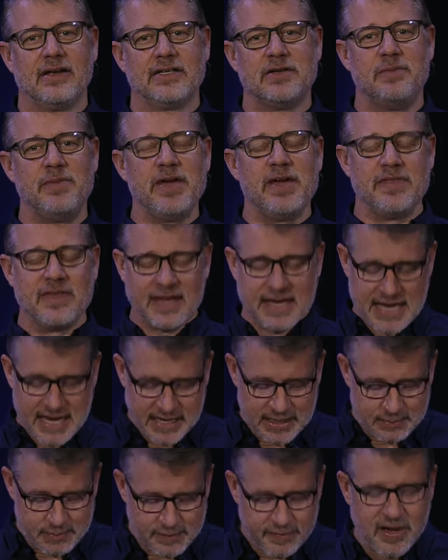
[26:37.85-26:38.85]
to be in the
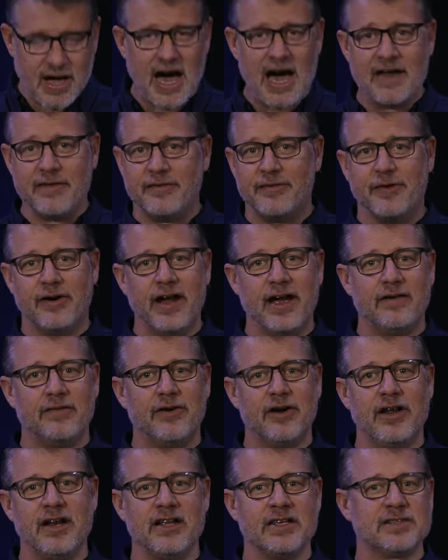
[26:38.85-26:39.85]
kingdom of God
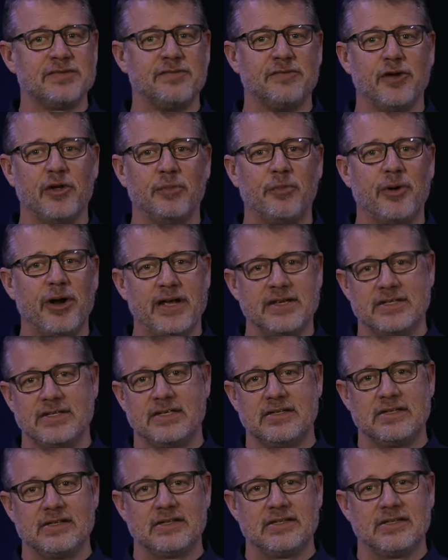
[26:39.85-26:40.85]
forever in his full
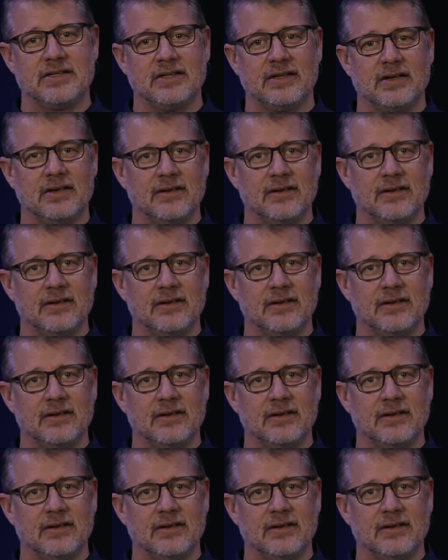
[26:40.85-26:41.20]
presence.